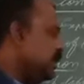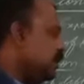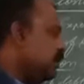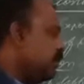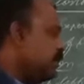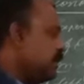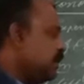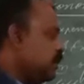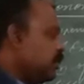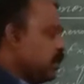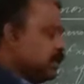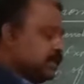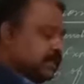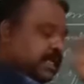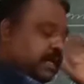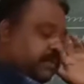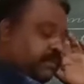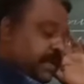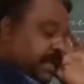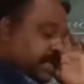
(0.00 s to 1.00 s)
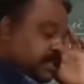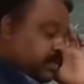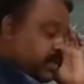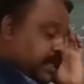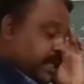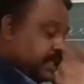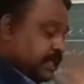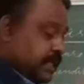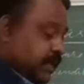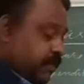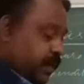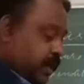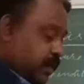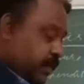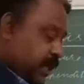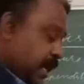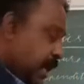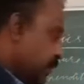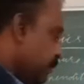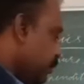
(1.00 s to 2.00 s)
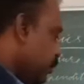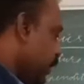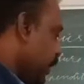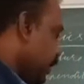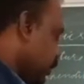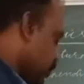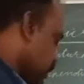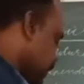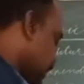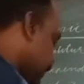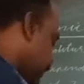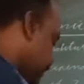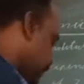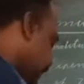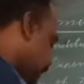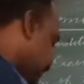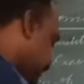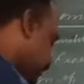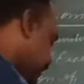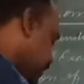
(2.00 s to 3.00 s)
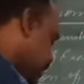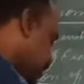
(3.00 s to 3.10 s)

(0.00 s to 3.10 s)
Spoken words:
income at constant price. What is the formula I am going to say today?